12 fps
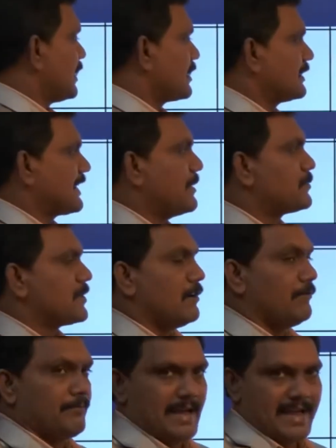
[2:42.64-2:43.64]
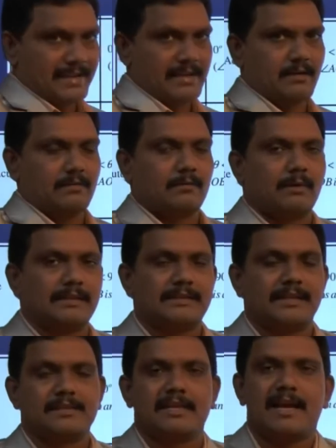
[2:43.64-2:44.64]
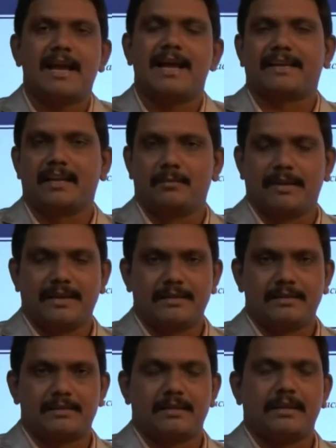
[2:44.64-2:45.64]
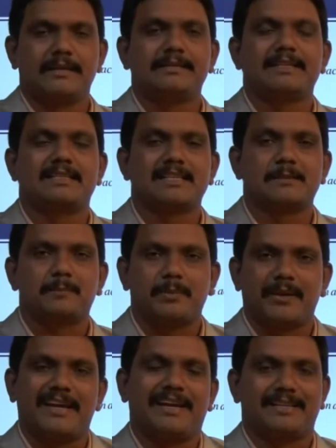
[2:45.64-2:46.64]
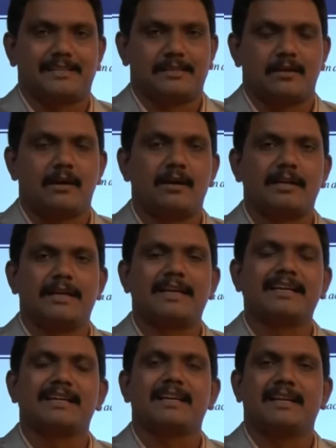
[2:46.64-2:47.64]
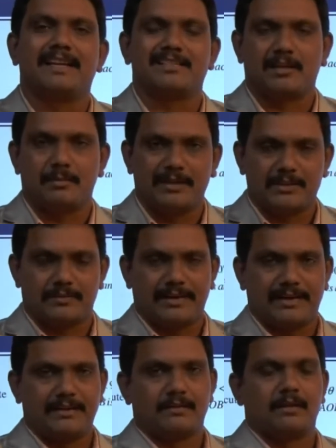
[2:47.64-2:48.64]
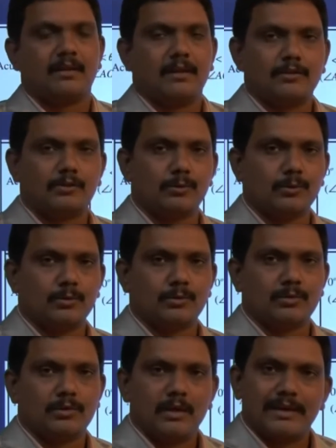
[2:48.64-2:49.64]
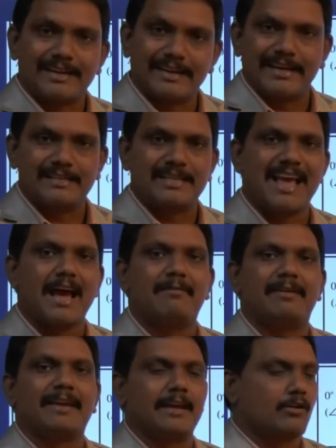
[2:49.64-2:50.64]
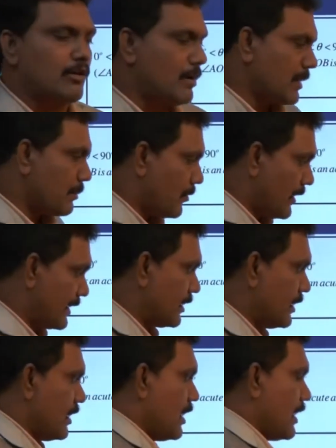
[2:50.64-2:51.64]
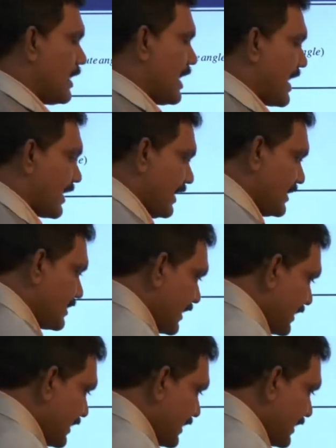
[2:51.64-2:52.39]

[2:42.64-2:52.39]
are the types of angle? What is the angle means? It is the space or inclination between two rays having a common point. Angle is